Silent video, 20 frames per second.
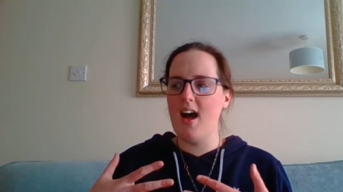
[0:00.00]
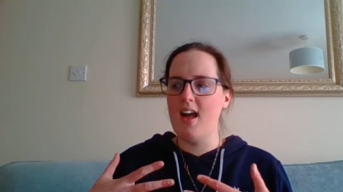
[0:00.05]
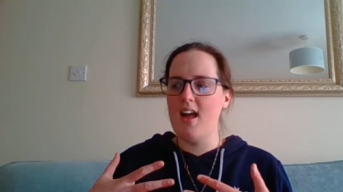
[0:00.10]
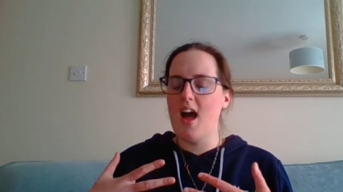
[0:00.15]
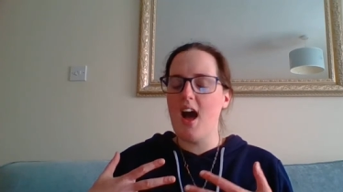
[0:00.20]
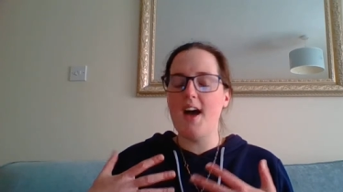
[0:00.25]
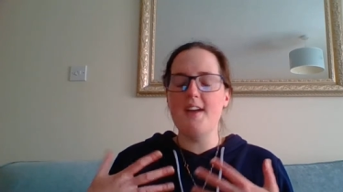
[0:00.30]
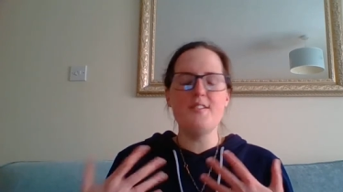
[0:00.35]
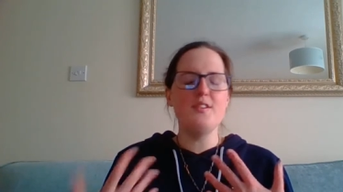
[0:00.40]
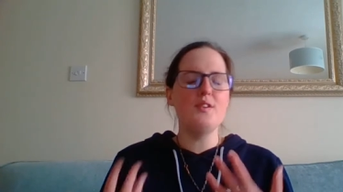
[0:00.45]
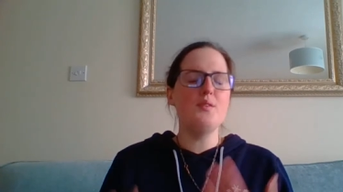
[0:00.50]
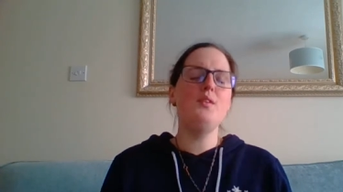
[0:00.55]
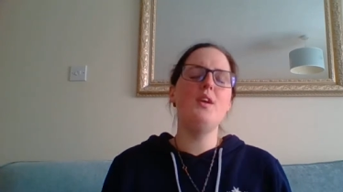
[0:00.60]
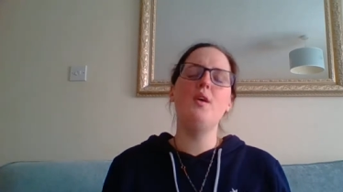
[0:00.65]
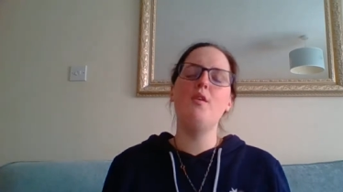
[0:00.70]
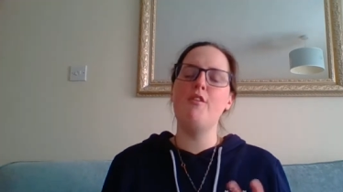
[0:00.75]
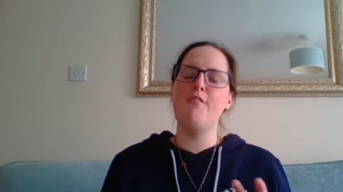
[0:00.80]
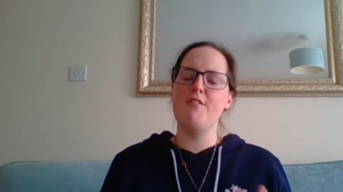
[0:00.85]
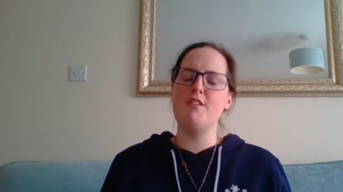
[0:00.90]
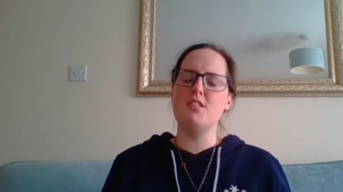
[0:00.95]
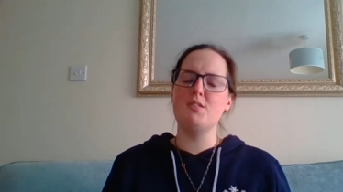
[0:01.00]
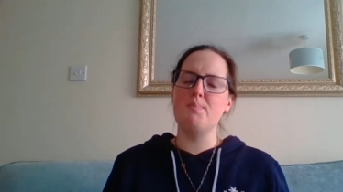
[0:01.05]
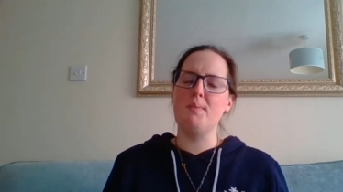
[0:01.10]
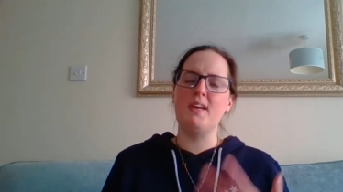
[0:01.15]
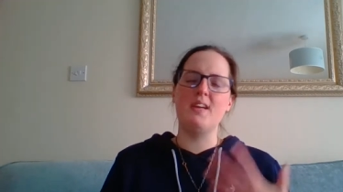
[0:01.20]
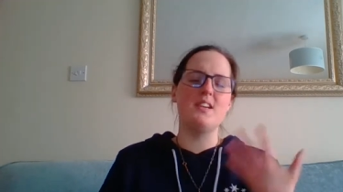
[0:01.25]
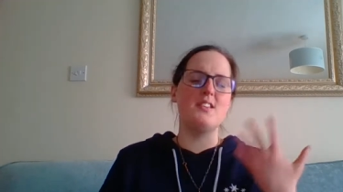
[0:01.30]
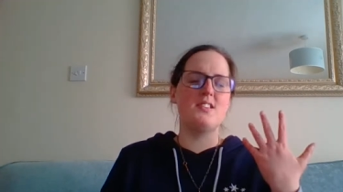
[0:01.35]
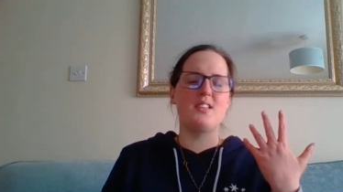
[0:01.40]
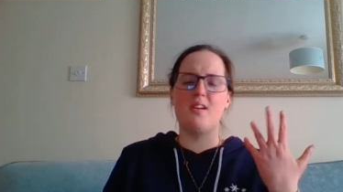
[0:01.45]
I don't know if it's
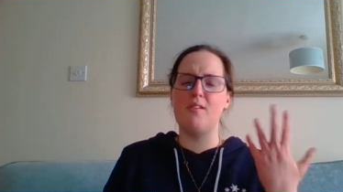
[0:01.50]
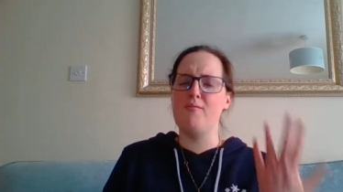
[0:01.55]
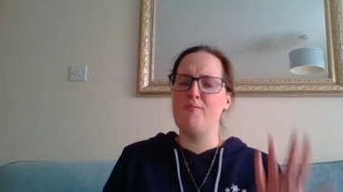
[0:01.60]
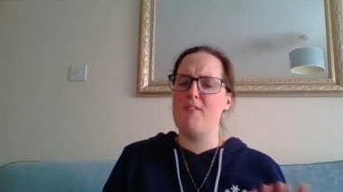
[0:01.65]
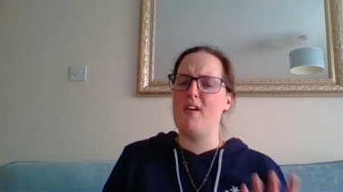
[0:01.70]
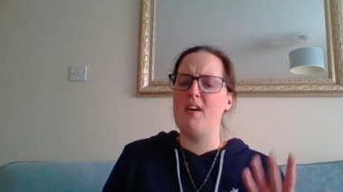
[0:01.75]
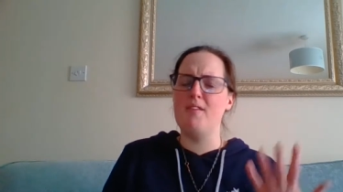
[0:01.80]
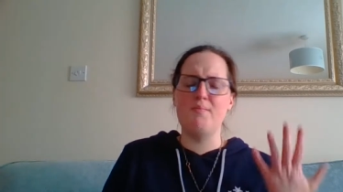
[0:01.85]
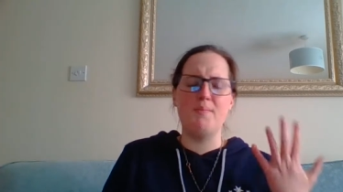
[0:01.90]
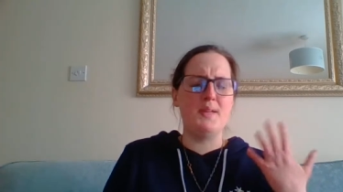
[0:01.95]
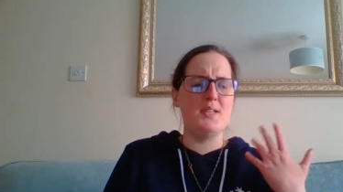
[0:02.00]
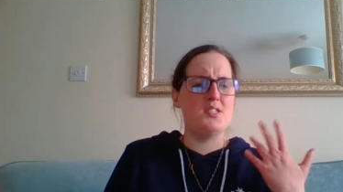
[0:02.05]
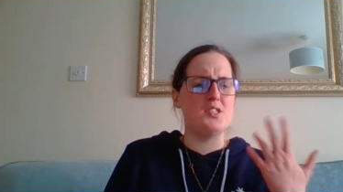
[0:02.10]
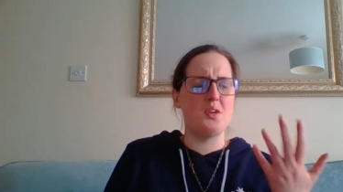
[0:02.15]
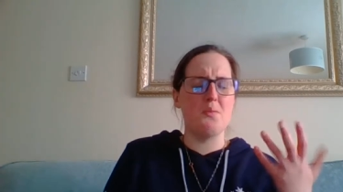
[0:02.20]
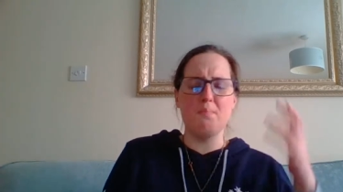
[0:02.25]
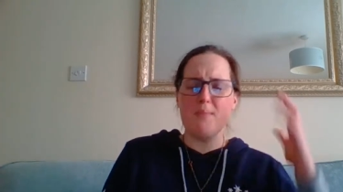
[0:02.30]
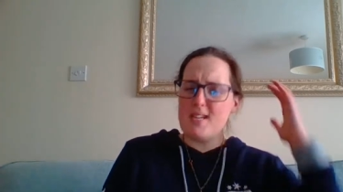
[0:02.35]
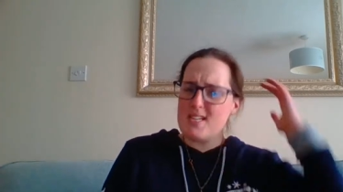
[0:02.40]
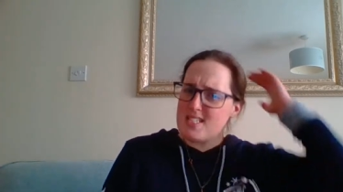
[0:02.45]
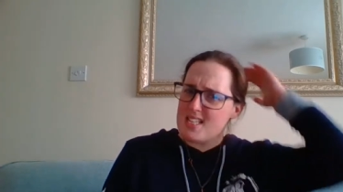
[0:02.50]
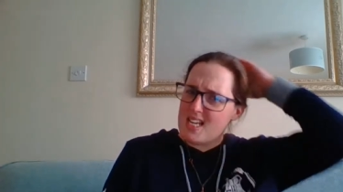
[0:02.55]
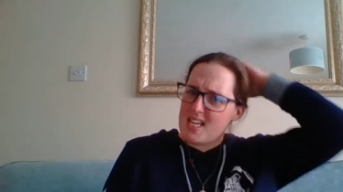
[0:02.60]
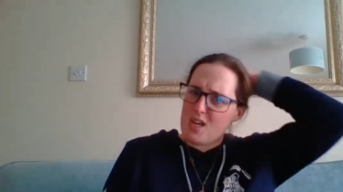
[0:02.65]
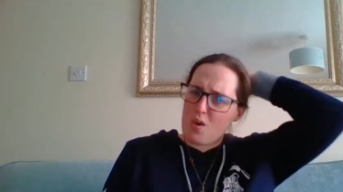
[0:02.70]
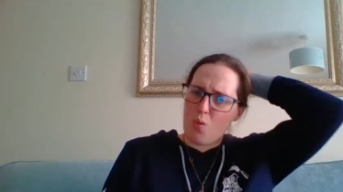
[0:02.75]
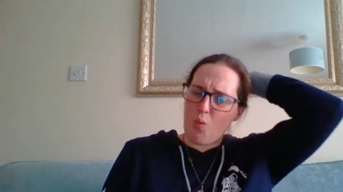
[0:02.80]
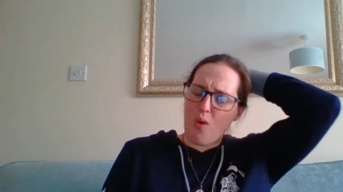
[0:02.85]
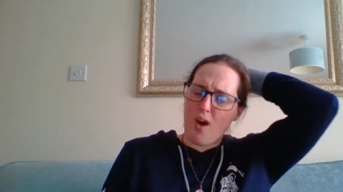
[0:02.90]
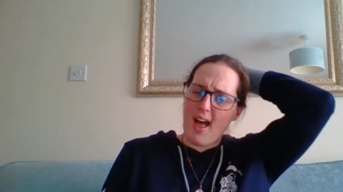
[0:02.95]
because I've, I've been so busy
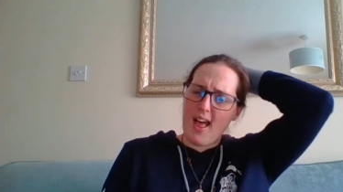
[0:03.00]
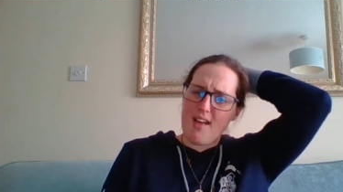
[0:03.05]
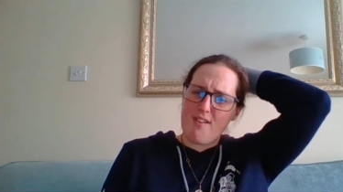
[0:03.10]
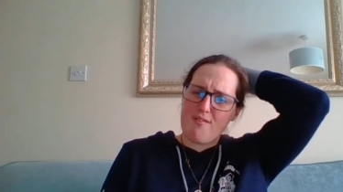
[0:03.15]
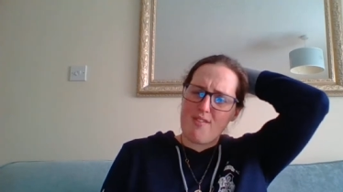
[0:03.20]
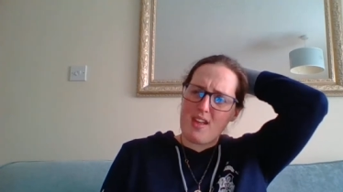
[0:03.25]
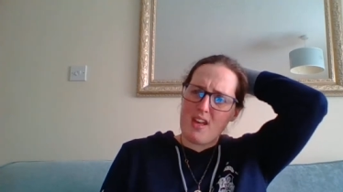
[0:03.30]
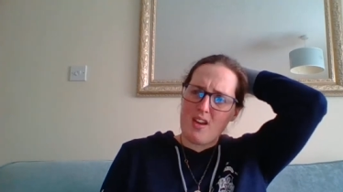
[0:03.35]
or whatever.